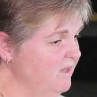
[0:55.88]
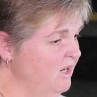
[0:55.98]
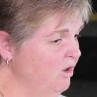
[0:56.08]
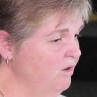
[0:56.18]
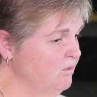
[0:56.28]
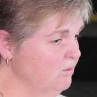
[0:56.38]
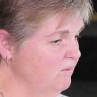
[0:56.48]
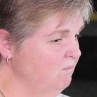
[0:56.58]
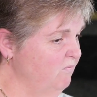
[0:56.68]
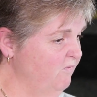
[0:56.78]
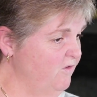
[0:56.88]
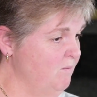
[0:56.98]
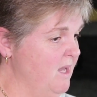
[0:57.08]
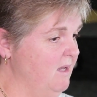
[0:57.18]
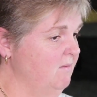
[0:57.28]
I think overall, for
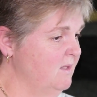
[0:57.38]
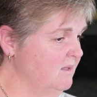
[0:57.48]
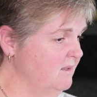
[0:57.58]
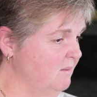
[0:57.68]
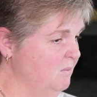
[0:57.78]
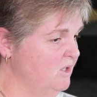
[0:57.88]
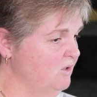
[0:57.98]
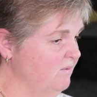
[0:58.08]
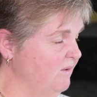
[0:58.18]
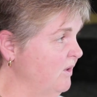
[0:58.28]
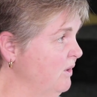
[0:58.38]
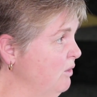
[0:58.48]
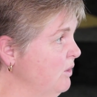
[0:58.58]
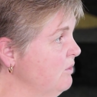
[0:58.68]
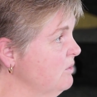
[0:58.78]
me, this is a picture of a very
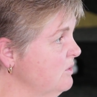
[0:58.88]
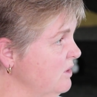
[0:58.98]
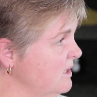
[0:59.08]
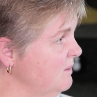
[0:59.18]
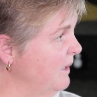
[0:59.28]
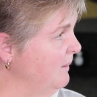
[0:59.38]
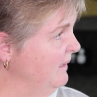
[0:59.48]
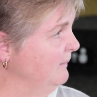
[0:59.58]
growth-restricted baby.